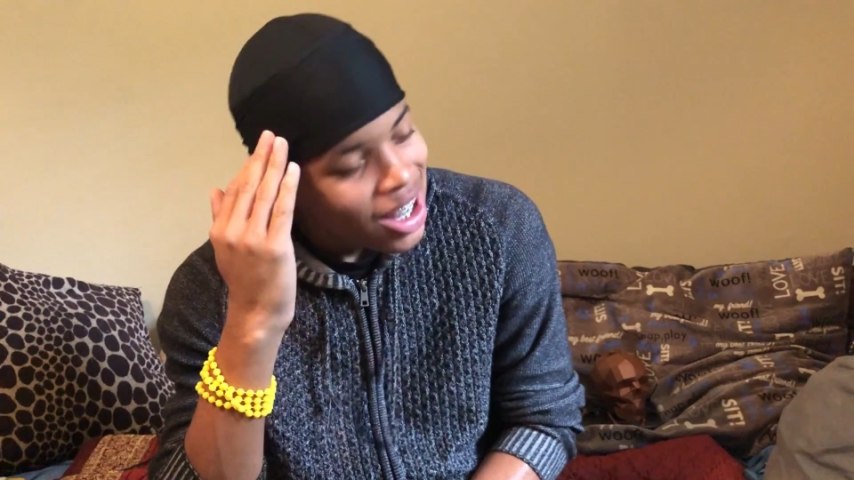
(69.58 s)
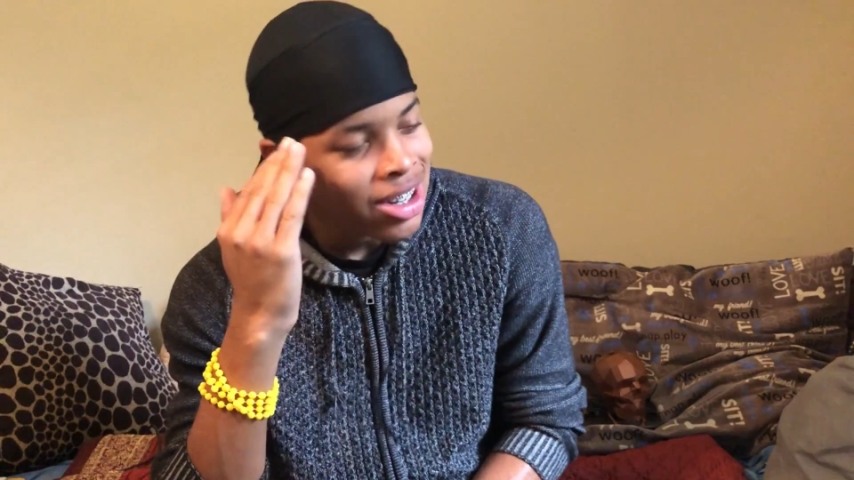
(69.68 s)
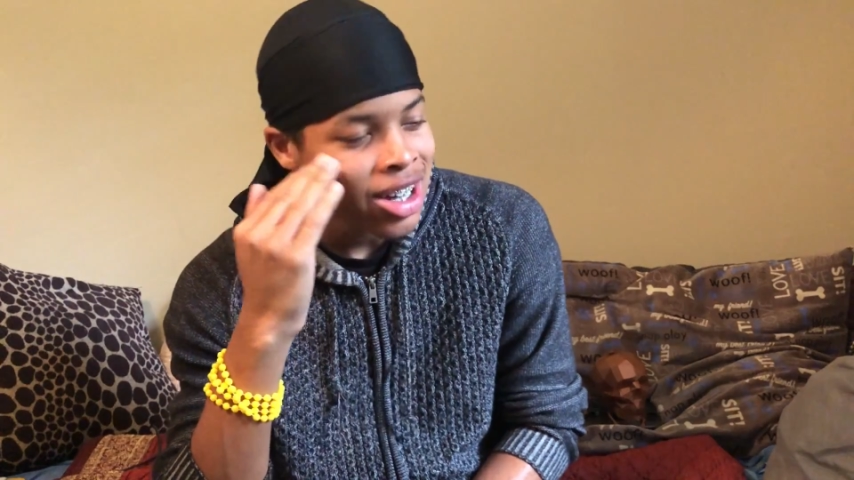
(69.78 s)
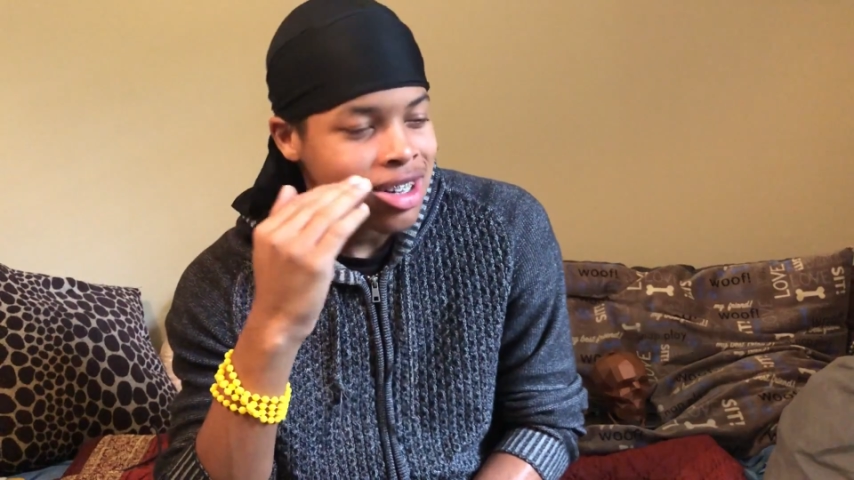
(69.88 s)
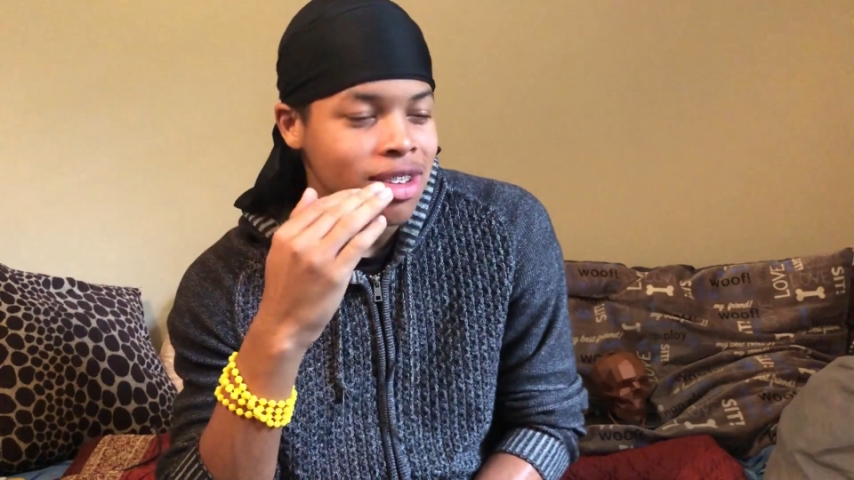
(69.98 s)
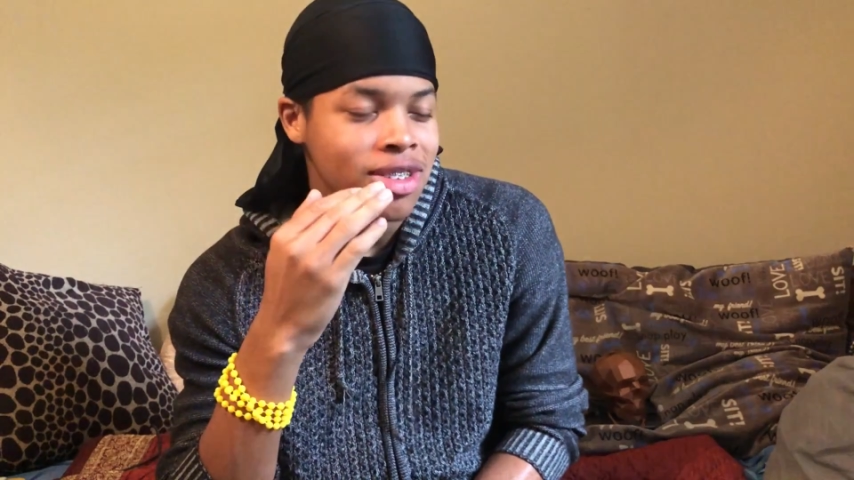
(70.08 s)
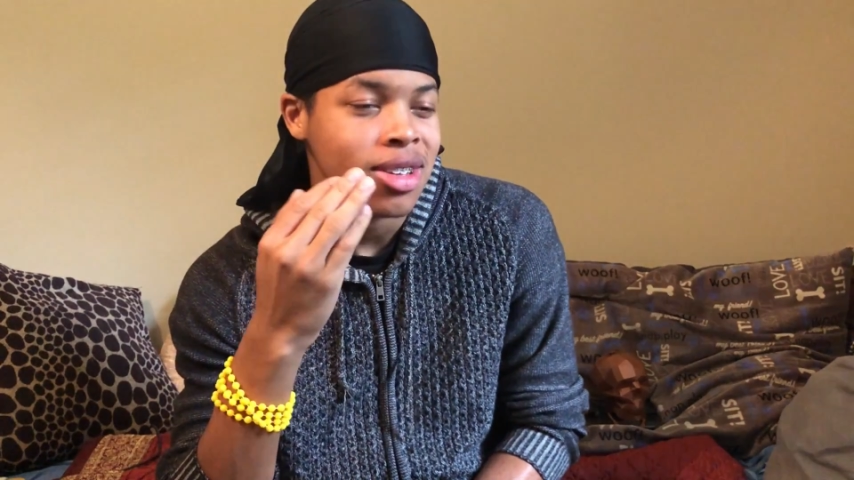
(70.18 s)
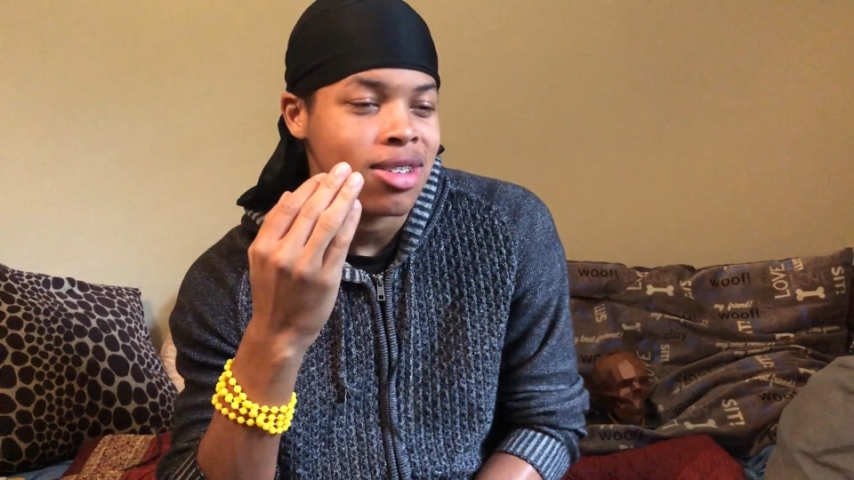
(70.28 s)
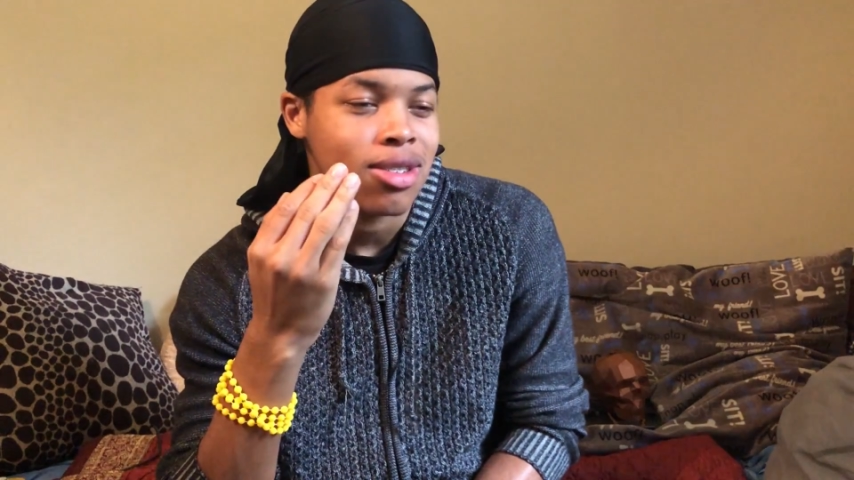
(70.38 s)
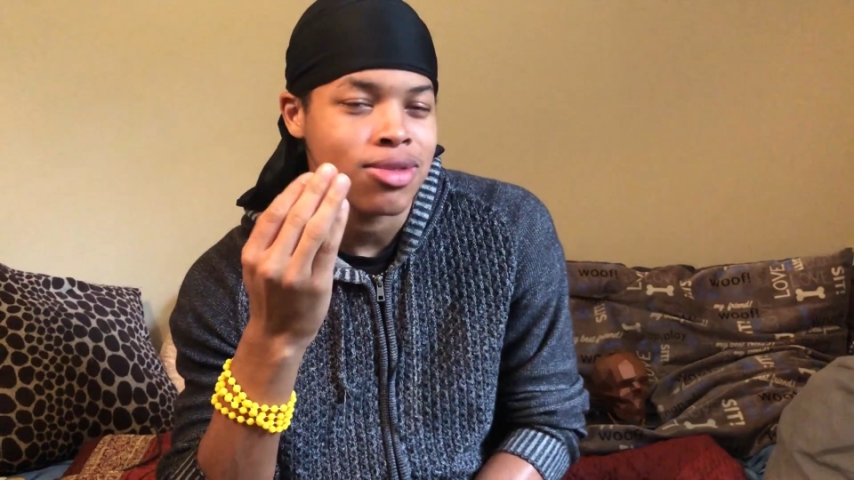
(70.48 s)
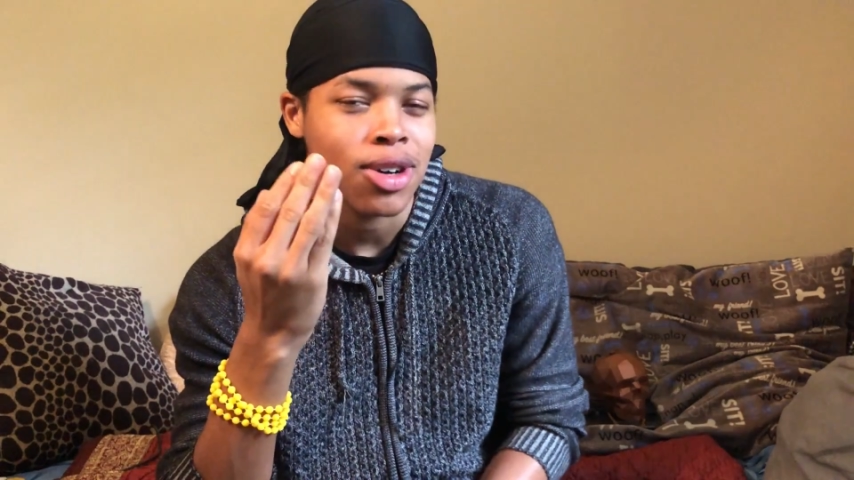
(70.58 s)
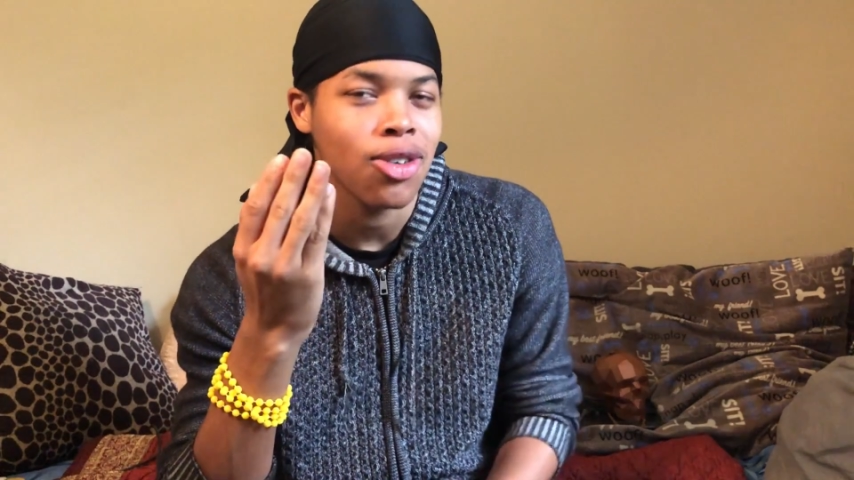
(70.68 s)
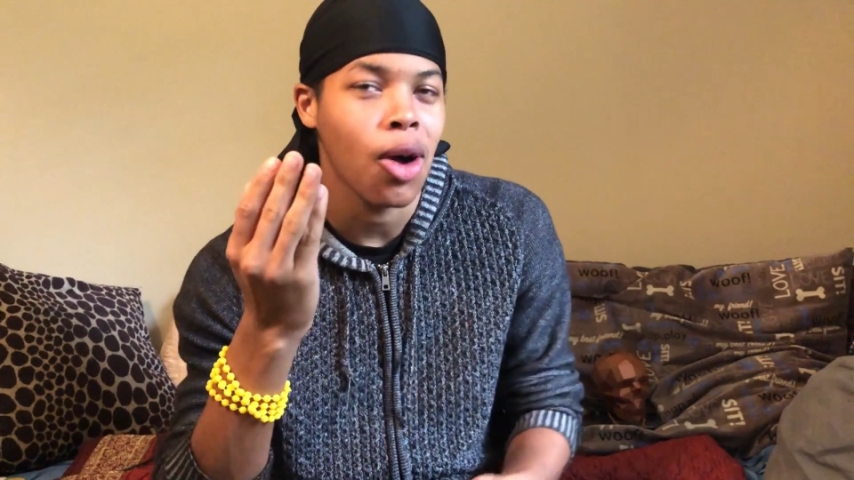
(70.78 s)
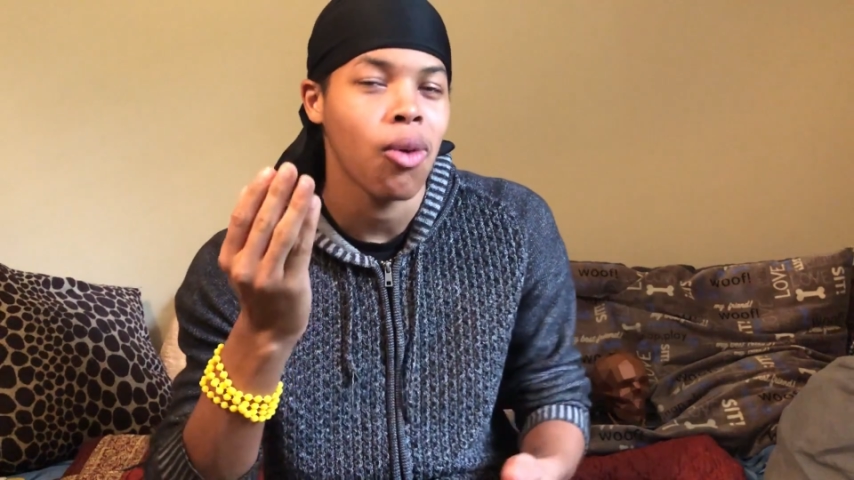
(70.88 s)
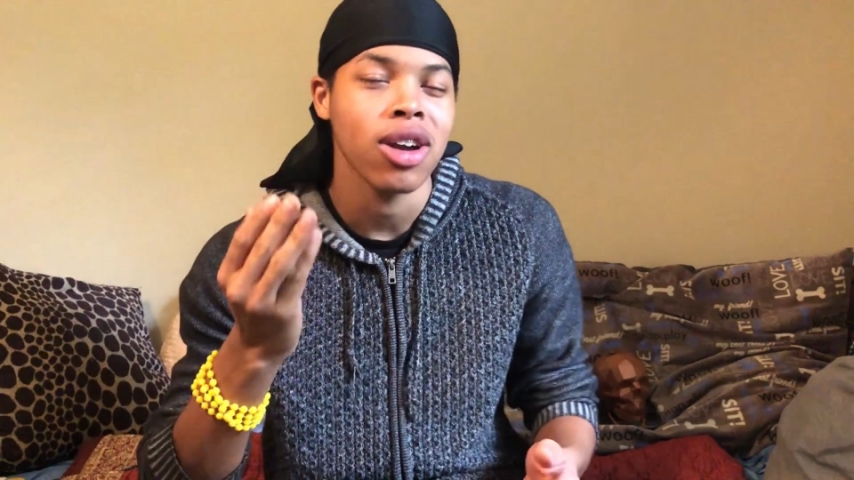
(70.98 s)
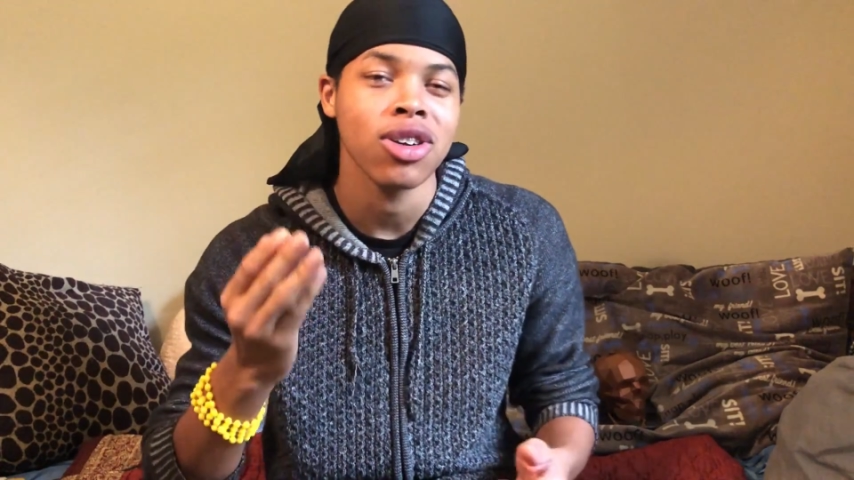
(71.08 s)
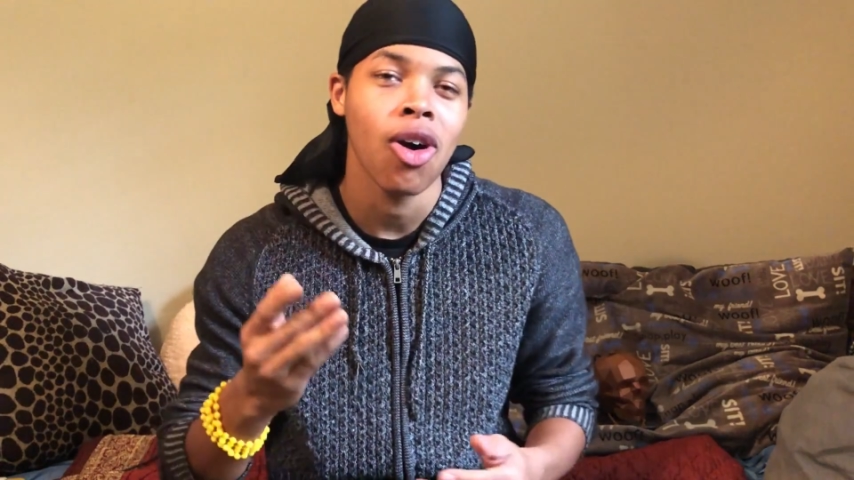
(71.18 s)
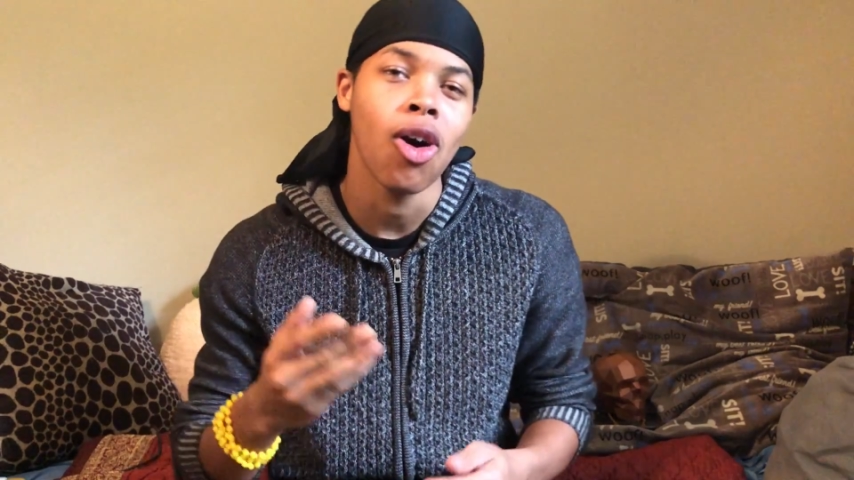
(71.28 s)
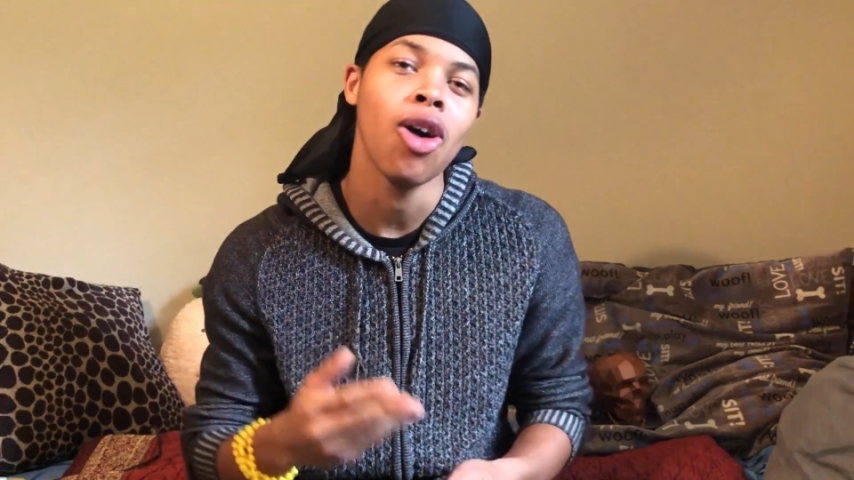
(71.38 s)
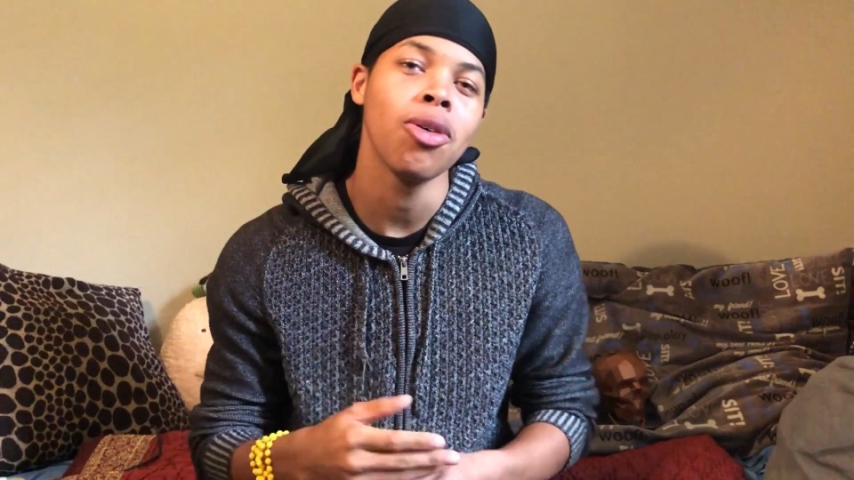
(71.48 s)
Not in the sense of, oh, I want to
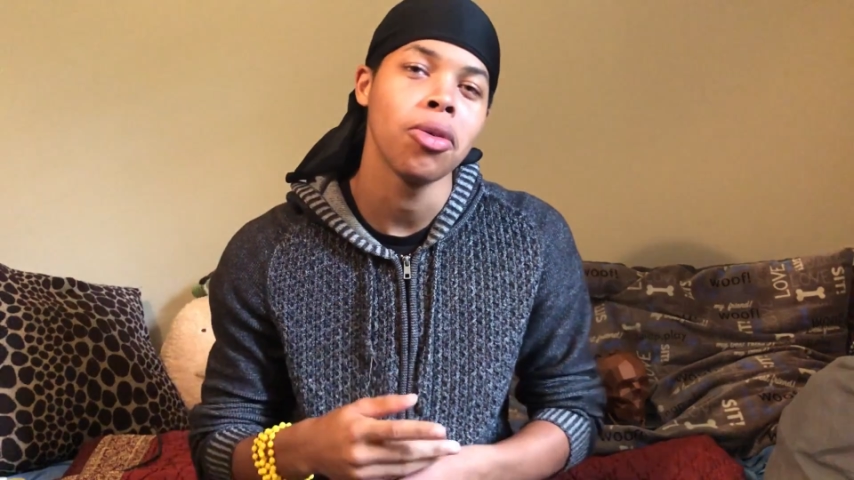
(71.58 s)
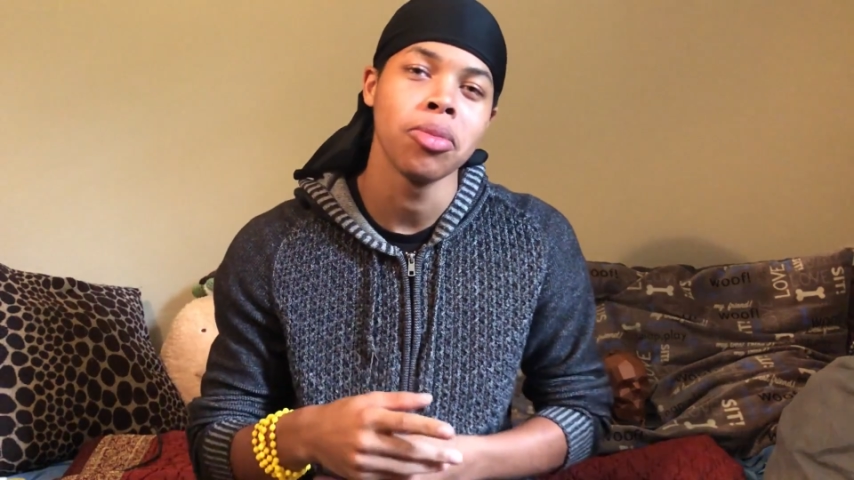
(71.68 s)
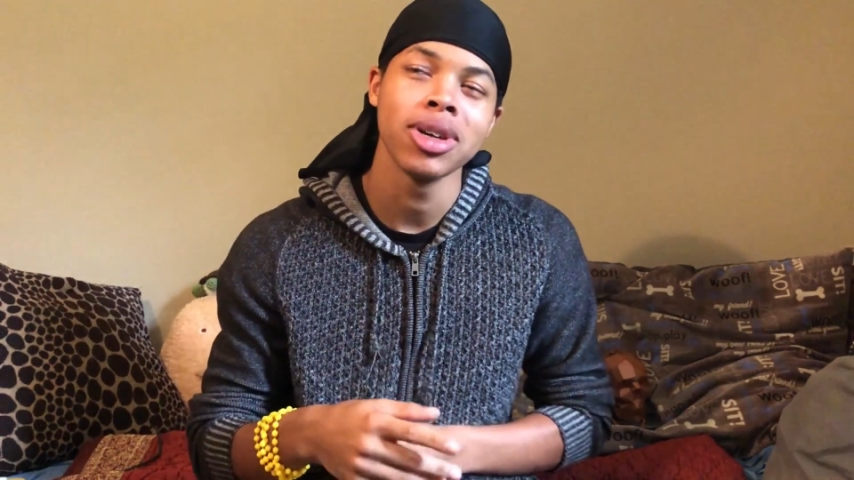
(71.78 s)
go home,